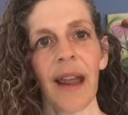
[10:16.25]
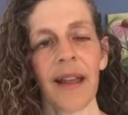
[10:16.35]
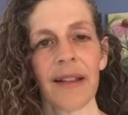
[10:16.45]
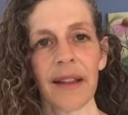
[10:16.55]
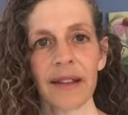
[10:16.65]

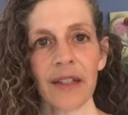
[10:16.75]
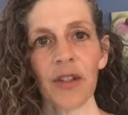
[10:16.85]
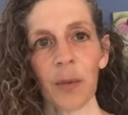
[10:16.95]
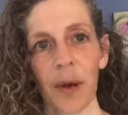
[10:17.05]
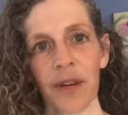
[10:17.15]
and they lead
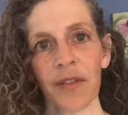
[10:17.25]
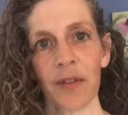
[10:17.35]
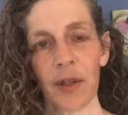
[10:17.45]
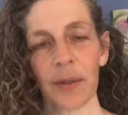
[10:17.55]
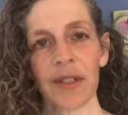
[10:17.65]
to one of
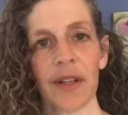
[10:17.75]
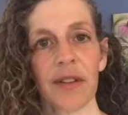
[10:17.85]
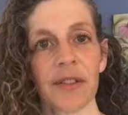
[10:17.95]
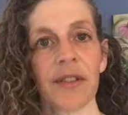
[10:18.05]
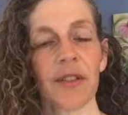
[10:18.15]
four
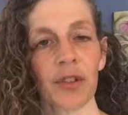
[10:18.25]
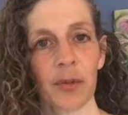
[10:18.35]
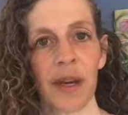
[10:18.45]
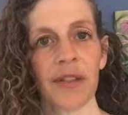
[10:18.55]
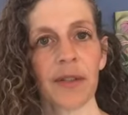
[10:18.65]
results:
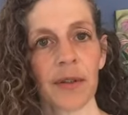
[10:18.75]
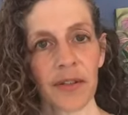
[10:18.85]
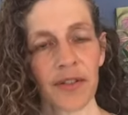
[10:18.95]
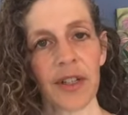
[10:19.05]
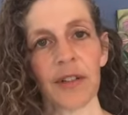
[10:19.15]
stress
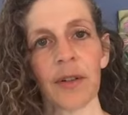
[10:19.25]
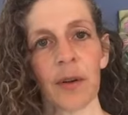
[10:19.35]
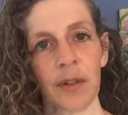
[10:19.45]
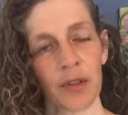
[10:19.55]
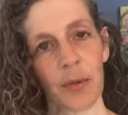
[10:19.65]
or fear
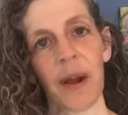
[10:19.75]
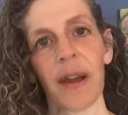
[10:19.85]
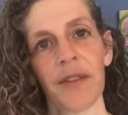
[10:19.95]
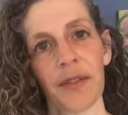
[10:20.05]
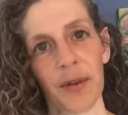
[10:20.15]
or
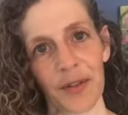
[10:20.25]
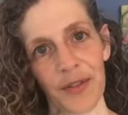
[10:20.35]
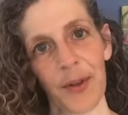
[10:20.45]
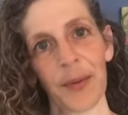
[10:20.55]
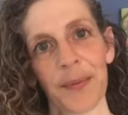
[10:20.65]
drive or
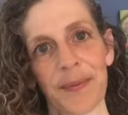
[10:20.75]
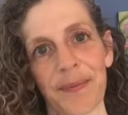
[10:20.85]
flow.